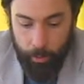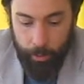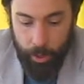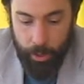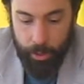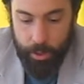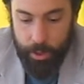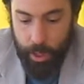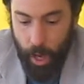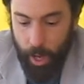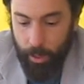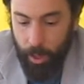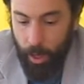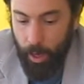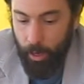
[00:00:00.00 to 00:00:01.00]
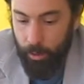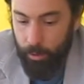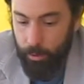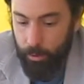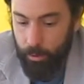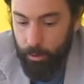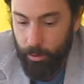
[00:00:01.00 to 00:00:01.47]
up in Sana'a
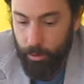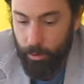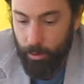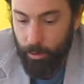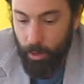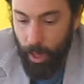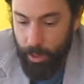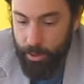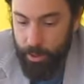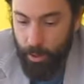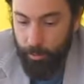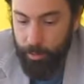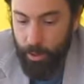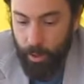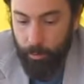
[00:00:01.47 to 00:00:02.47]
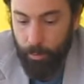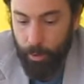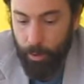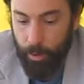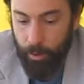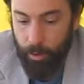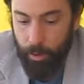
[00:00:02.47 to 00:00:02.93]
last
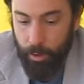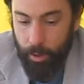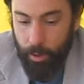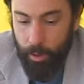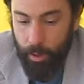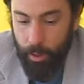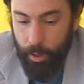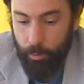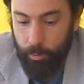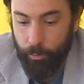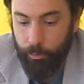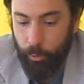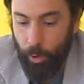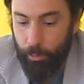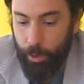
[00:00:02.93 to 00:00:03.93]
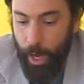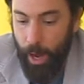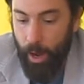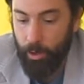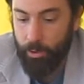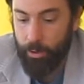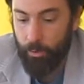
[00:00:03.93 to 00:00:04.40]
September and performed a
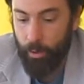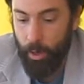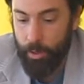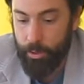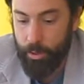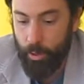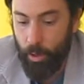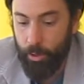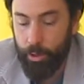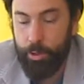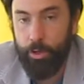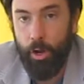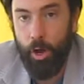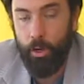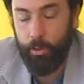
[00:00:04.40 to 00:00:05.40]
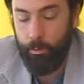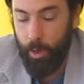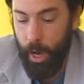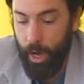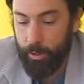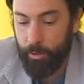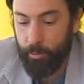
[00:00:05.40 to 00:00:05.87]
house arrest on a
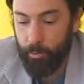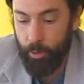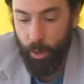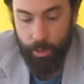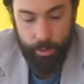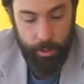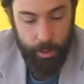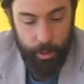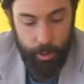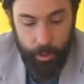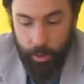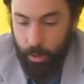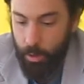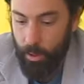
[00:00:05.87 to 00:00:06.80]
Saudi-backed president.